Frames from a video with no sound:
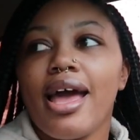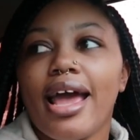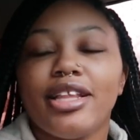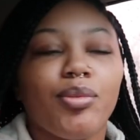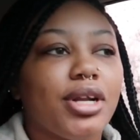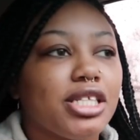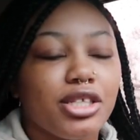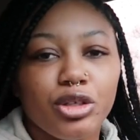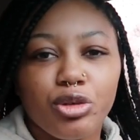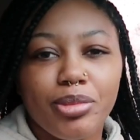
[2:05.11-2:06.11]
And then when it's
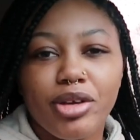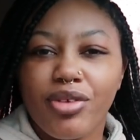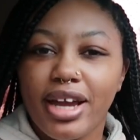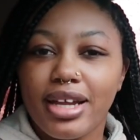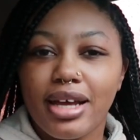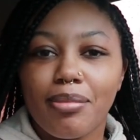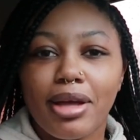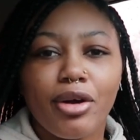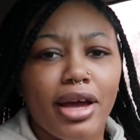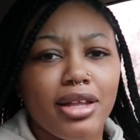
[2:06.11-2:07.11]
gloomy, rainy, I'm
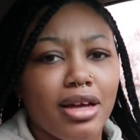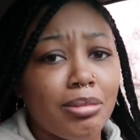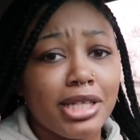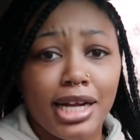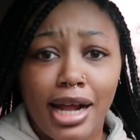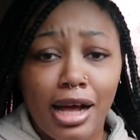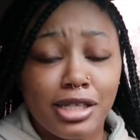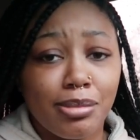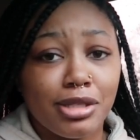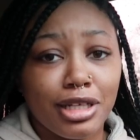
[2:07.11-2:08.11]
like, okay, look, I'm staying in the house
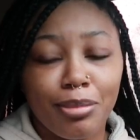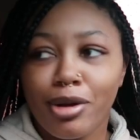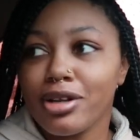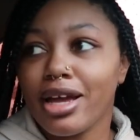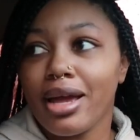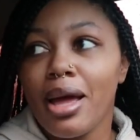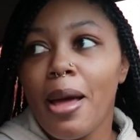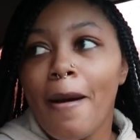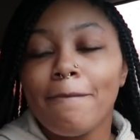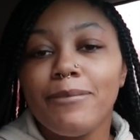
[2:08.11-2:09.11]
and I'm sleeping all day.
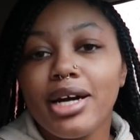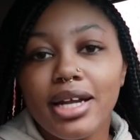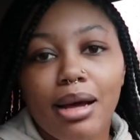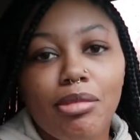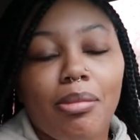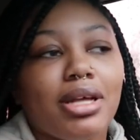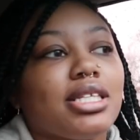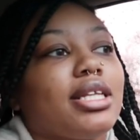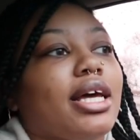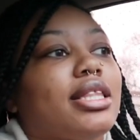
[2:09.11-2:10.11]
But I'm not about
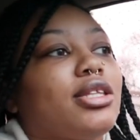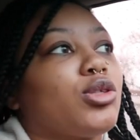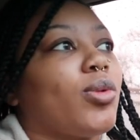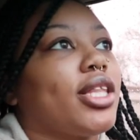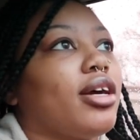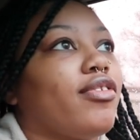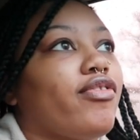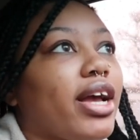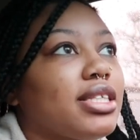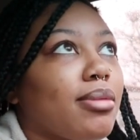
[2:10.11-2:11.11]
to let this weather
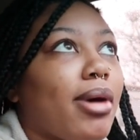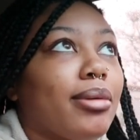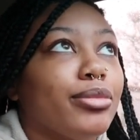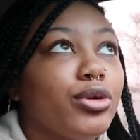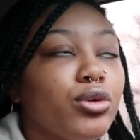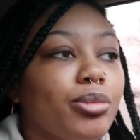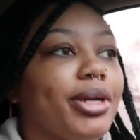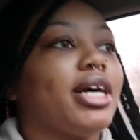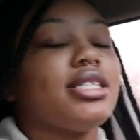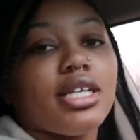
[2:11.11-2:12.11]
affect my mood,
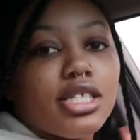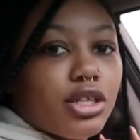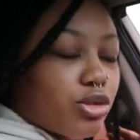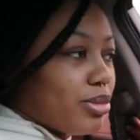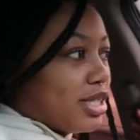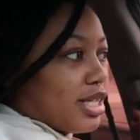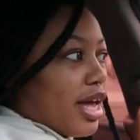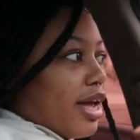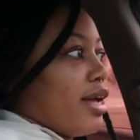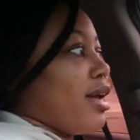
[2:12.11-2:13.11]
because it is gloomy
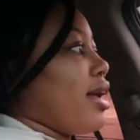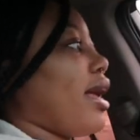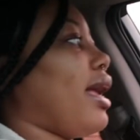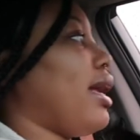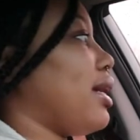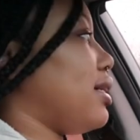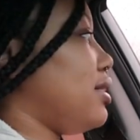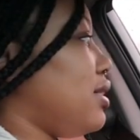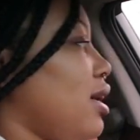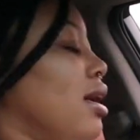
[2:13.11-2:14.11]
today,
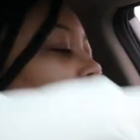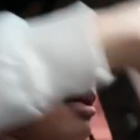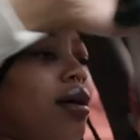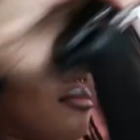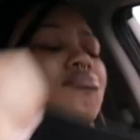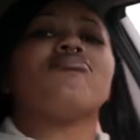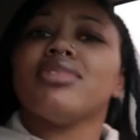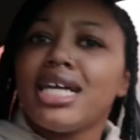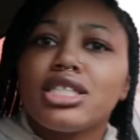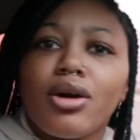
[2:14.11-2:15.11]
and
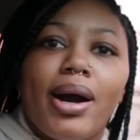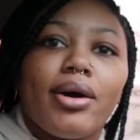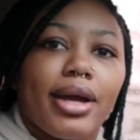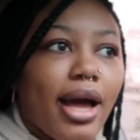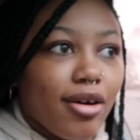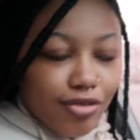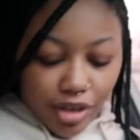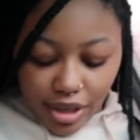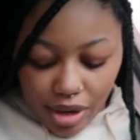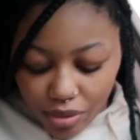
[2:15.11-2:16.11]
let's go out and have
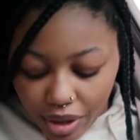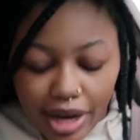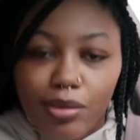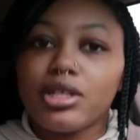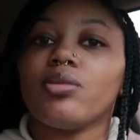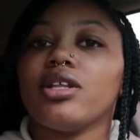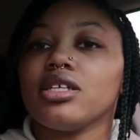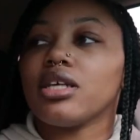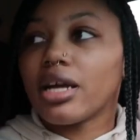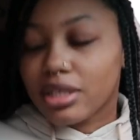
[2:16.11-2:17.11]
fun. I don't care what the
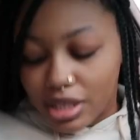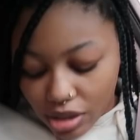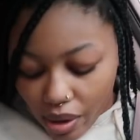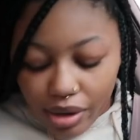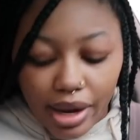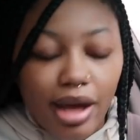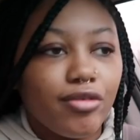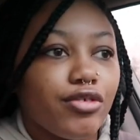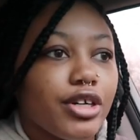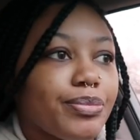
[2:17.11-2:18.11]
weather's like, let's go out and have
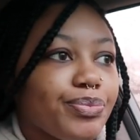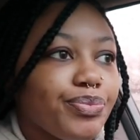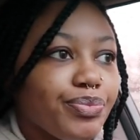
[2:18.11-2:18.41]
fun.